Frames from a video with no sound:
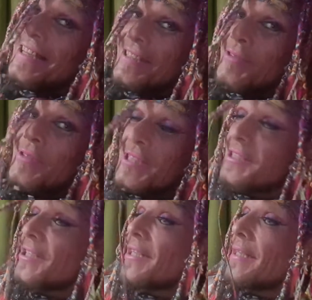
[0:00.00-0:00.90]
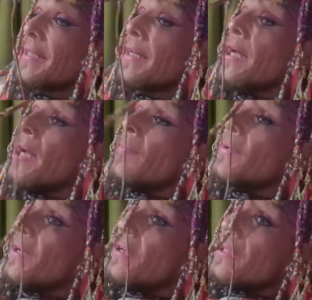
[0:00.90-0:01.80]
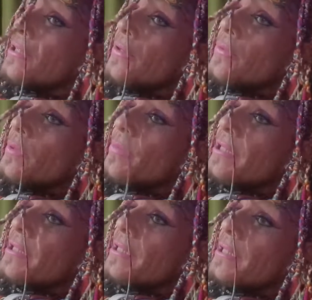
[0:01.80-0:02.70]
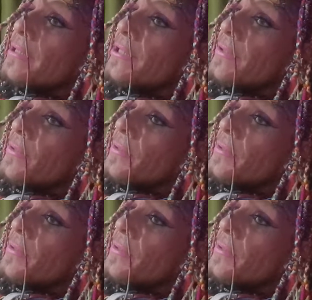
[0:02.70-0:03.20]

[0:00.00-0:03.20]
So I mean, she's dirty, but like you would be dirty too.